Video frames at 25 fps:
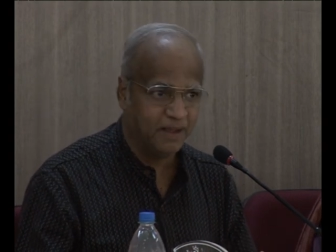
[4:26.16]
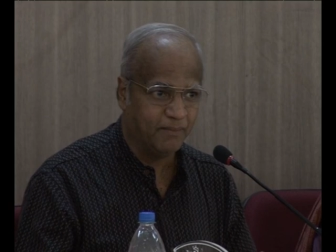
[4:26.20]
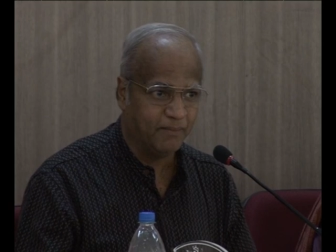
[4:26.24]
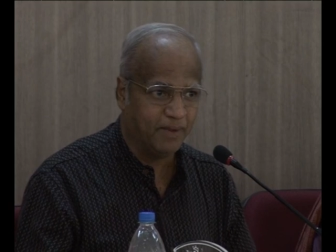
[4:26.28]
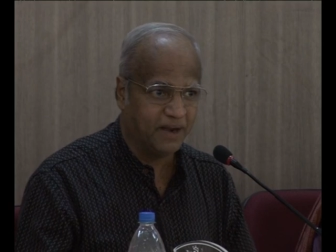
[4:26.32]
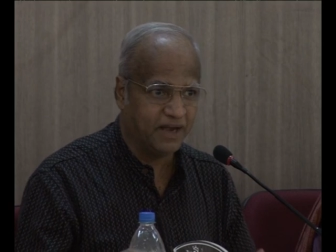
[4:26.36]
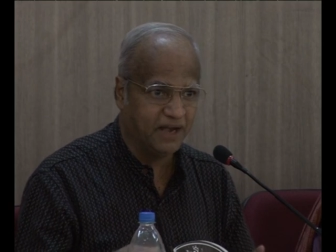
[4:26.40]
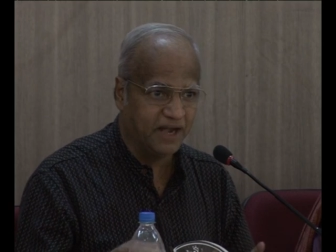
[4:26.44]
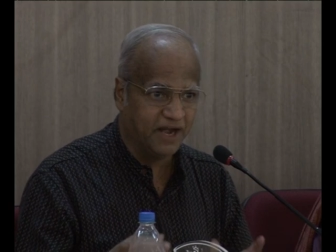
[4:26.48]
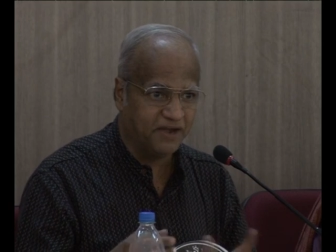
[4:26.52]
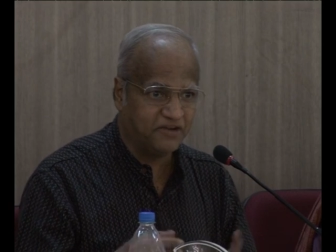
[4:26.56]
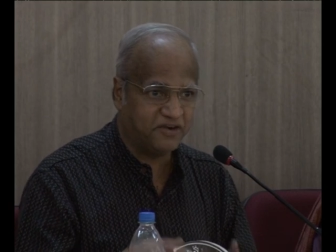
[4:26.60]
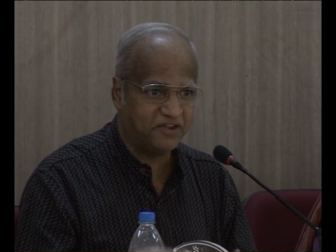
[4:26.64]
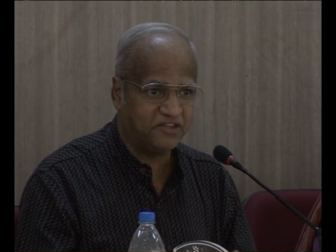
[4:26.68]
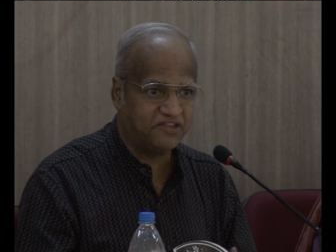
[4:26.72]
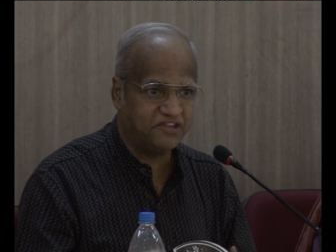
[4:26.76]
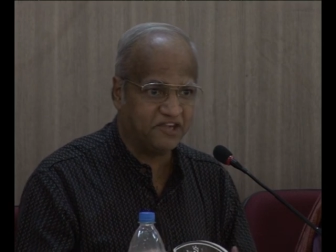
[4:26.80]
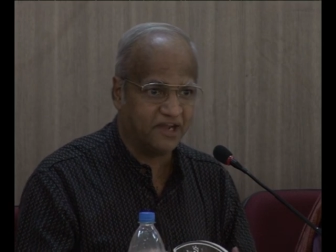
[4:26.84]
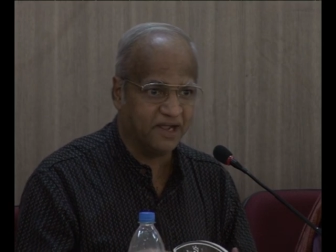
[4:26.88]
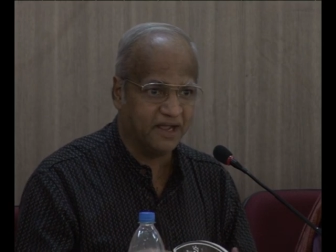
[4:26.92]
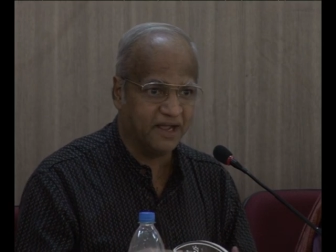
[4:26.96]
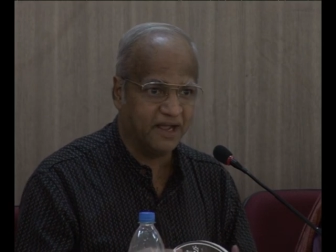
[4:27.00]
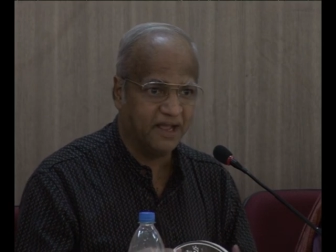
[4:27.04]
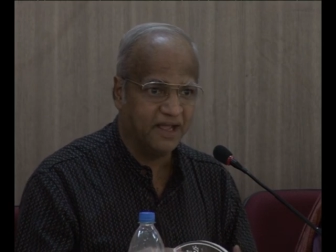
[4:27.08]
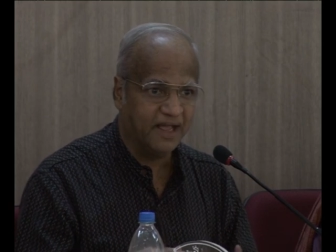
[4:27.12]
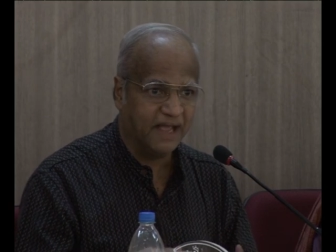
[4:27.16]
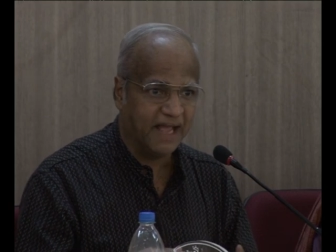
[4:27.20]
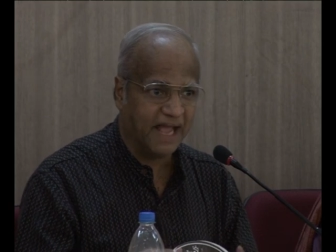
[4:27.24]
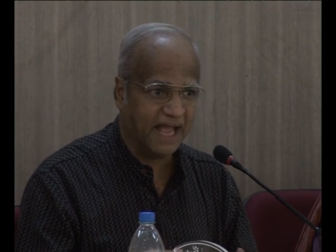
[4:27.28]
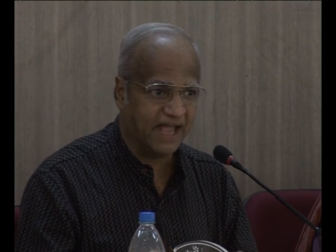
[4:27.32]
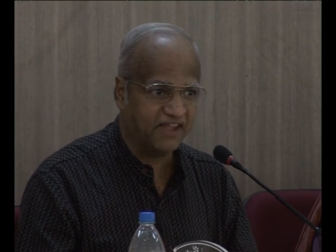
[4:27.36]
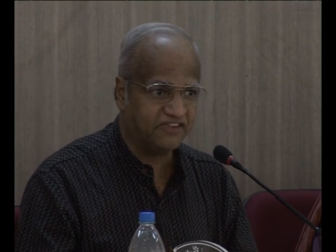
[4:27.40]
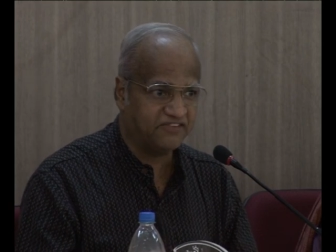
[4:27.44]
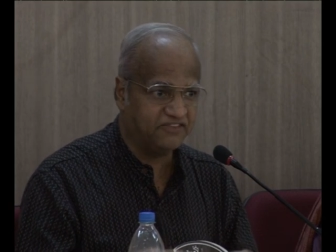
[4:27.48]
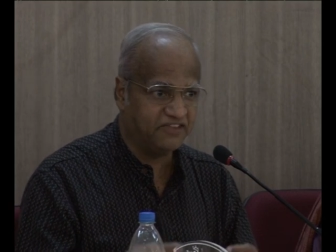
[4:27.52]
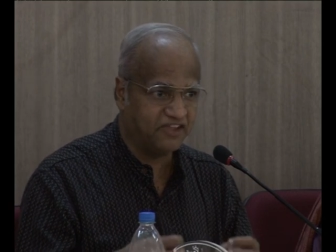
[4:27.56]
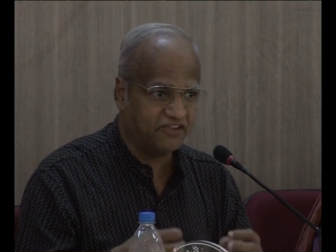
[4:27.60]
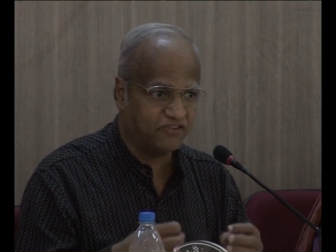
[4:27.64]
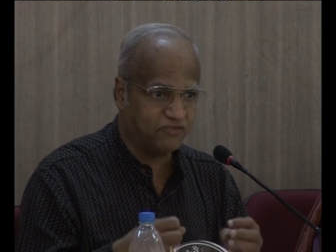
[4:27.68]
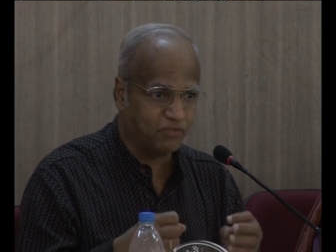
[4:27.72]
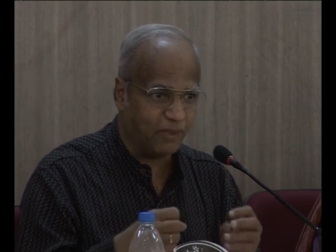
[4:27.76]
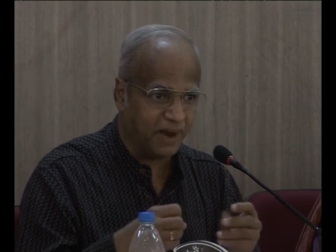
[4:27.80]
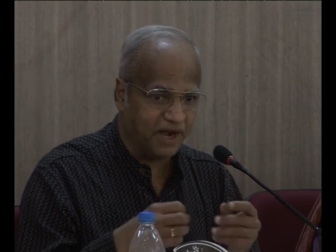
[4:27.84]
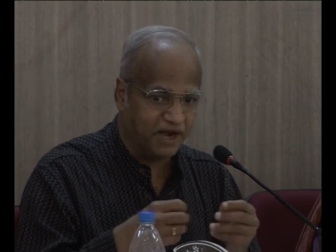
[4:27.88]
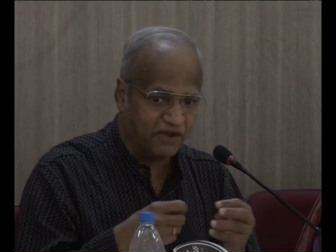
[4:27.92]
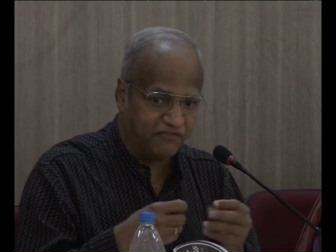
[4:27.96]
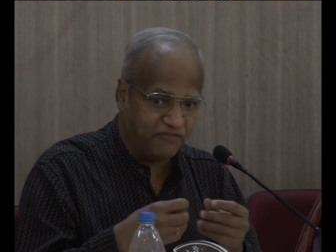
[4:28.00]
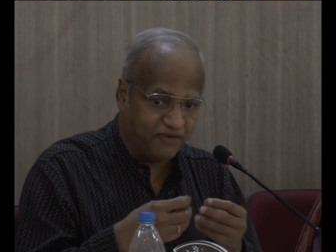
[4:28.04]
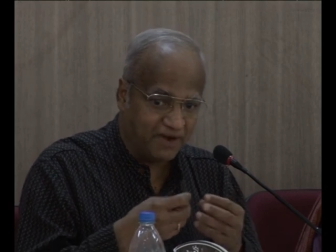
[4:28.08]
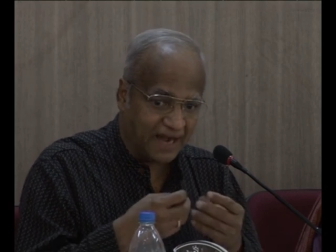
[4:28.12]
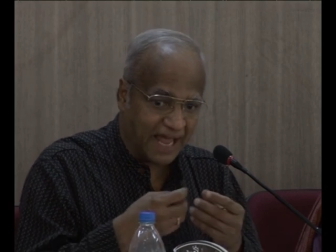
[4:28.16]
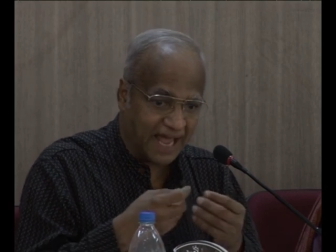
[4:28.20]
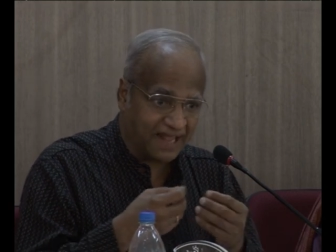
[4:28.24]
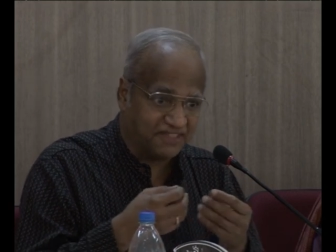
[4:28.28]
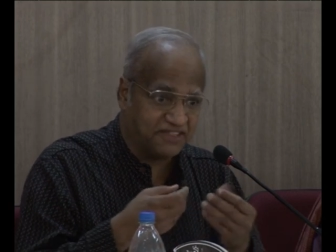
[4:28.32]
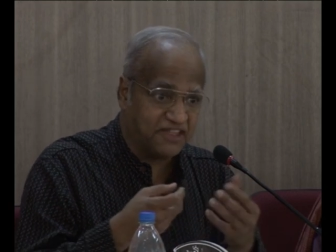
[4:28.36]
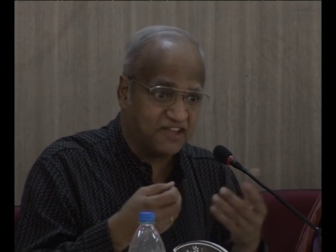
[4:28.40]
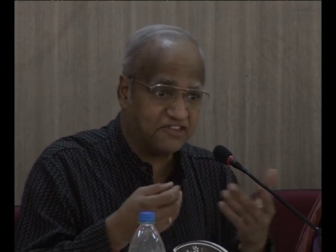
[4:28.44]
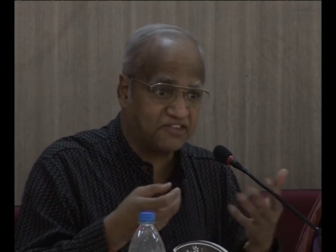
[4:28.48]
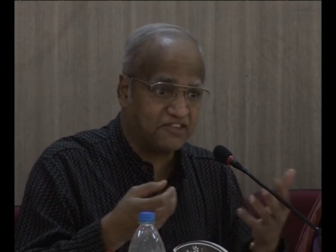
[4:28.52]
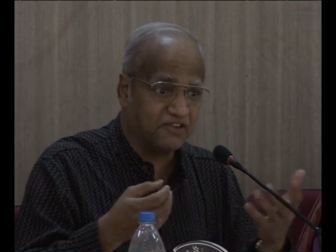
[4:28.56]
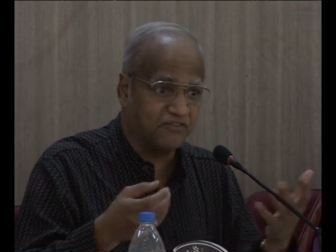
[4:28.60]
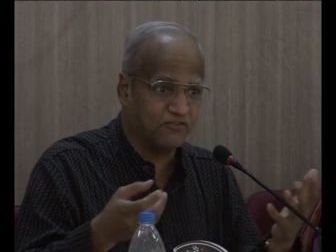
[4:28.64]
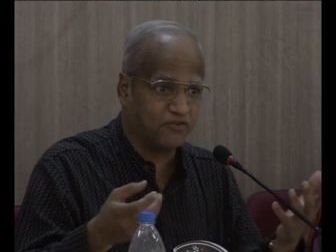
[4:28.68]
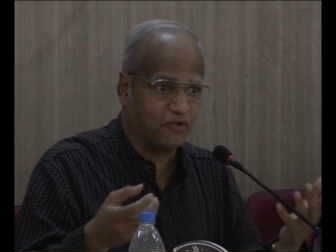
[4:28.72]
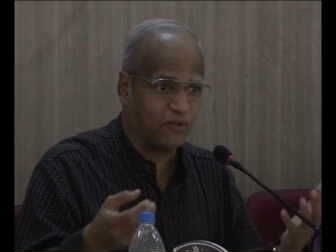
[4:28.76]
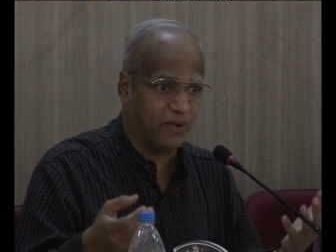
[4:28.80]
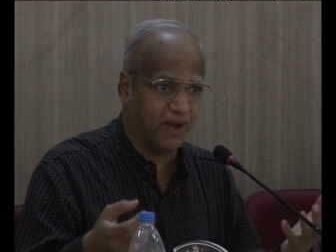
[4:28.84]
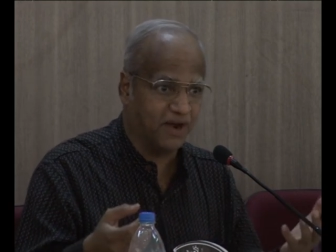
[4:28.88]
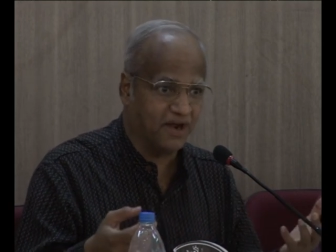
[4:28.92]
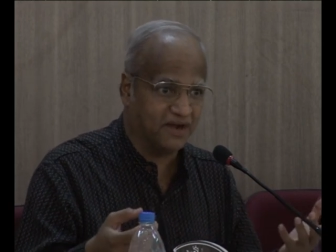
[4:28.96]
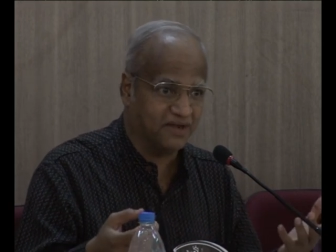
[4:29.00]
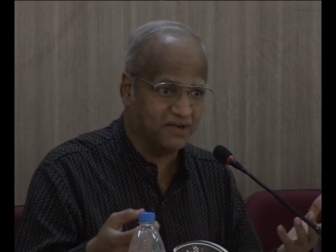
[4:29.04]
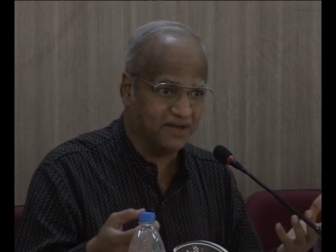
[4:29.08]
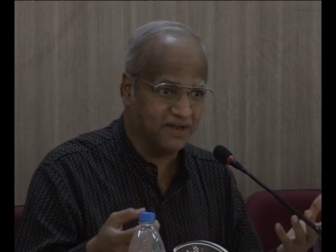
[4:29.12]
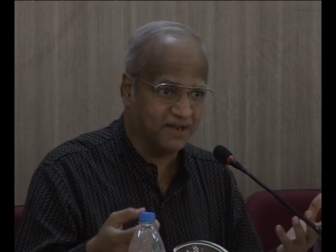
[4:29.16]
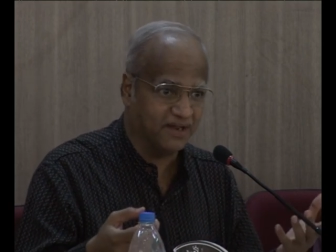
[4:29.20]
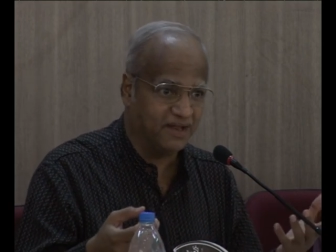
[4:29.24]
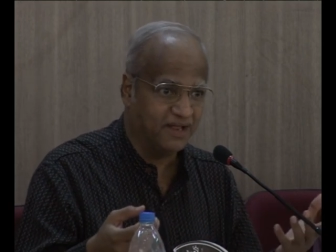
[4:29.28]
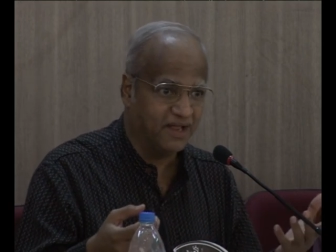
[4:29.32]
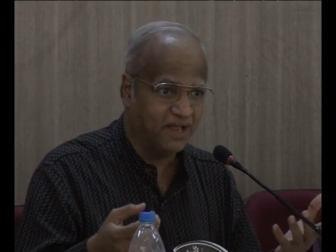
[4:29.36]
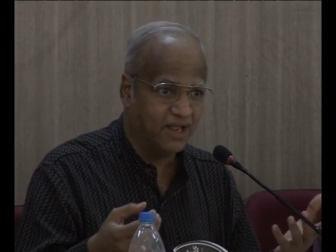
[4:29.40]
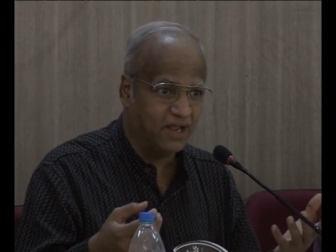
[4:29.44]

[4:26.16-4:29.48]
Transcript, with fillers: But literature has this wonderful adhesive quality,